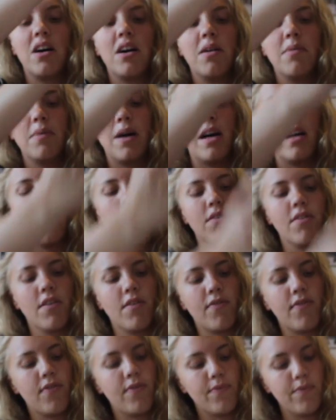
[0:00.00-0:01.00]
um I love
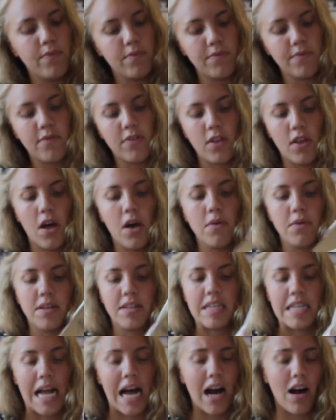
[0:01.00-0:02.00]
the flowy
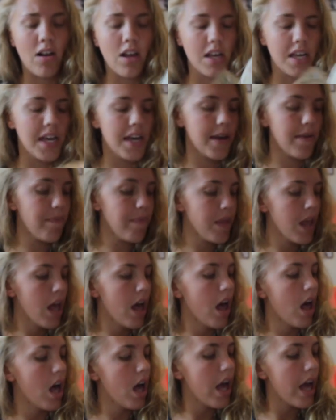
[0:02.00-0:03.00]
style again
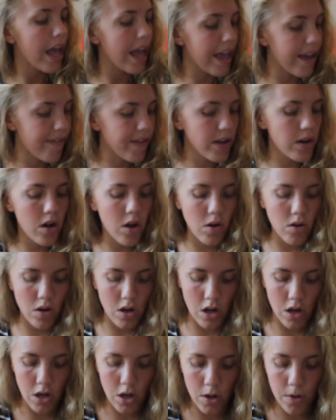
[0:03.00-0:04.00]
if you don't
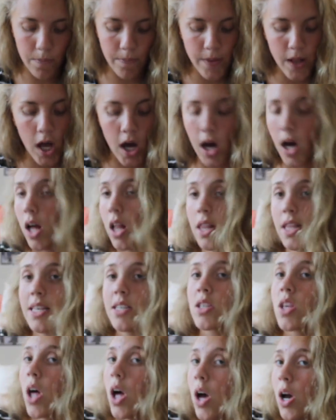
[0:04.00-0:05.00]
know all
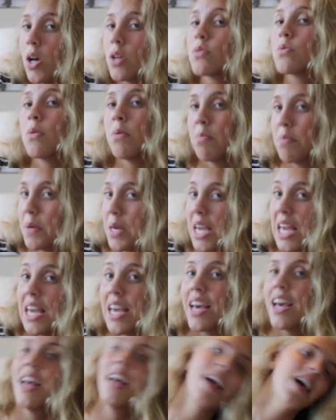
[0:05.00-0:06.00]
these colors will
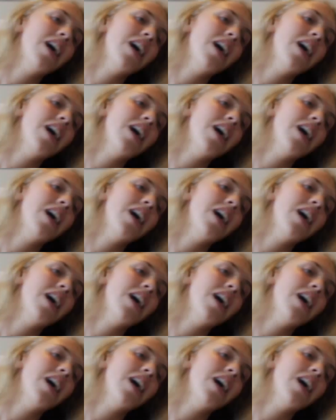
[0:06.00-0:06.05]
be